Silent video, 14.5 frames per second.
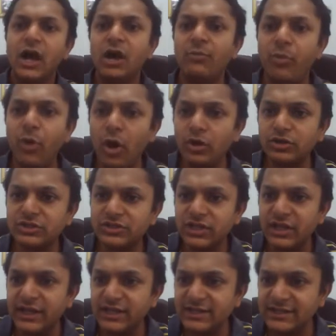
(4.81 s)
a box
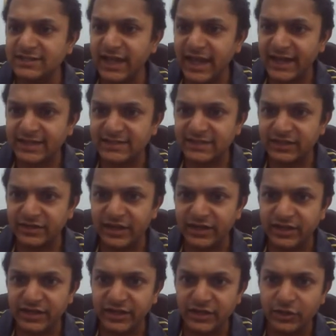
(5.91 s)
is
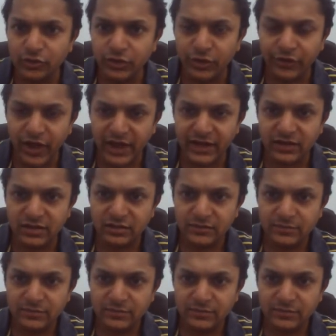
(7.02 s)
accelerated to the right